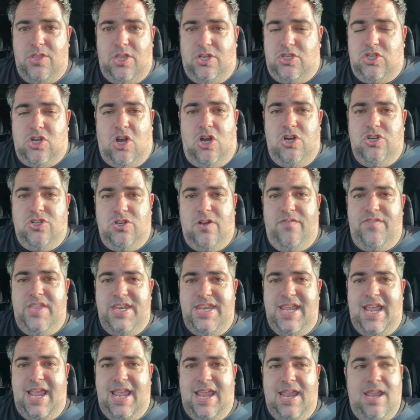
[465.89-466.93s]
The Charger of the
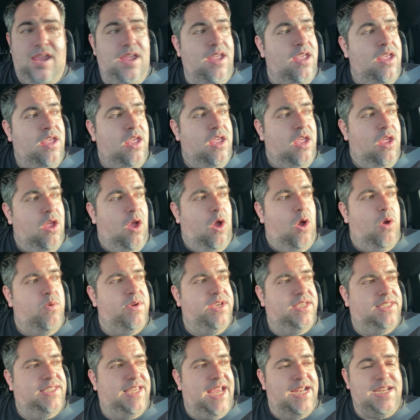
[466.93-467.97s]
day
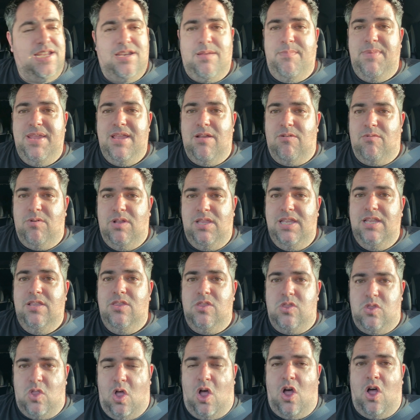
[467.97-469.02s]
always tended to be a really
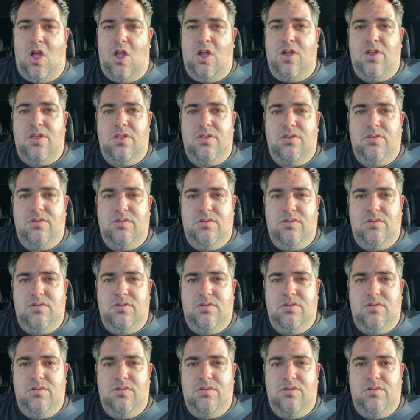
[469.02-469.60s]
long